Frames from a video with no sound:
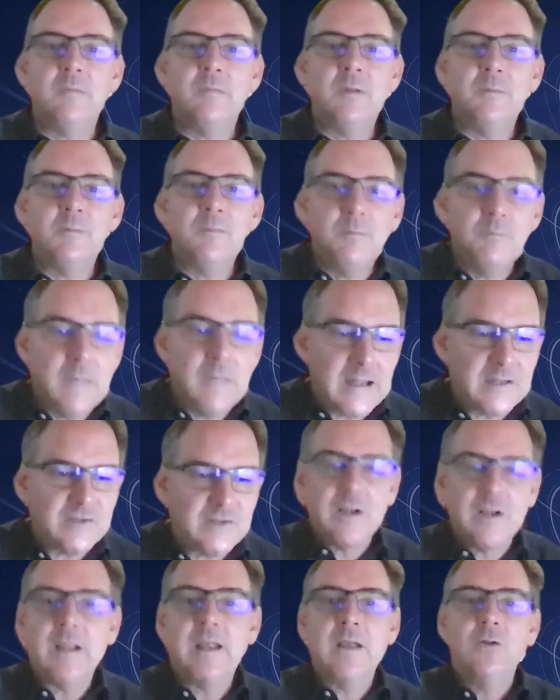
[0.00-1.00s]

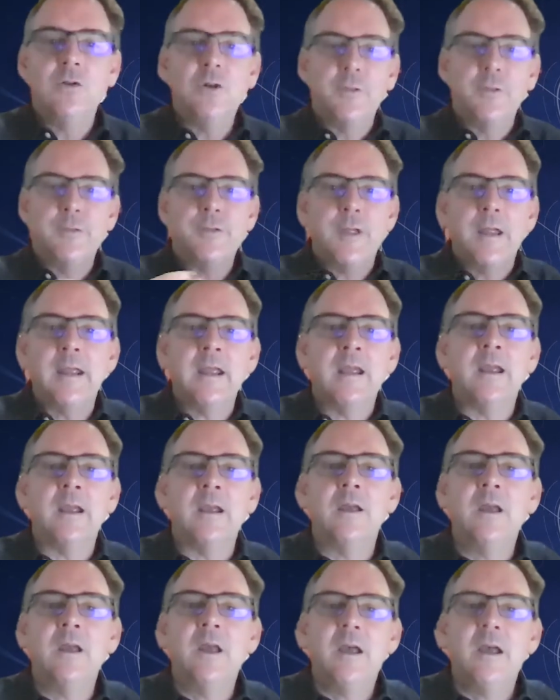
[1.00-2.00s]
magical thing,
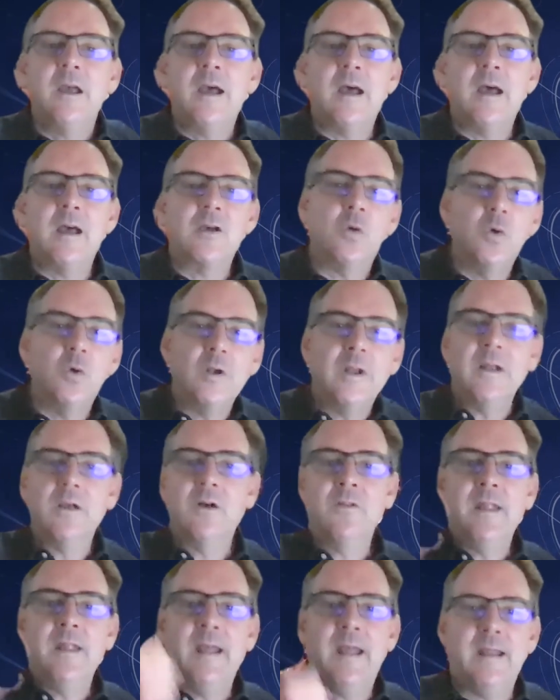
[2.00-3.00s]
calling
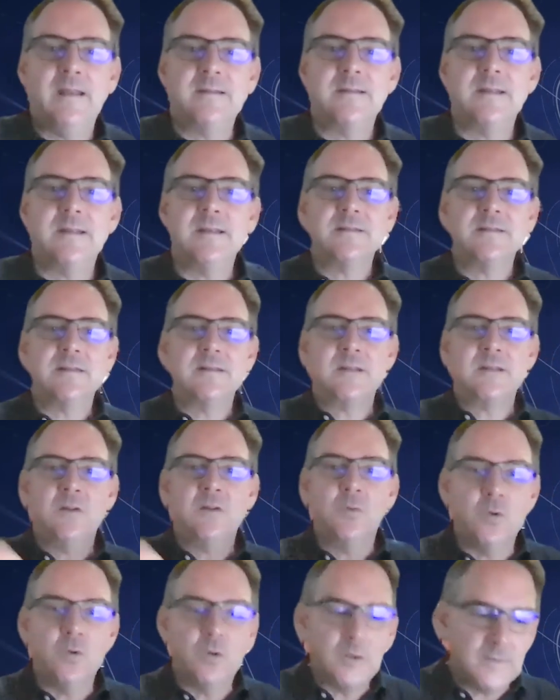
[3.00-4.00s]
on the ancestors and
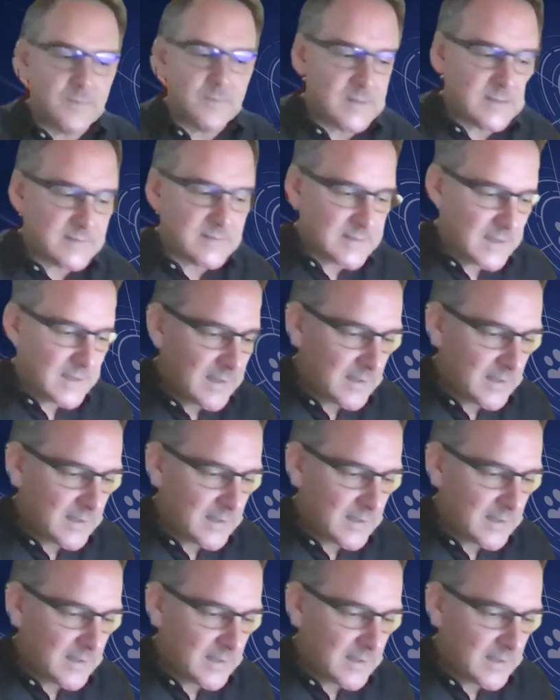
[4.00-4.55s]
all of this.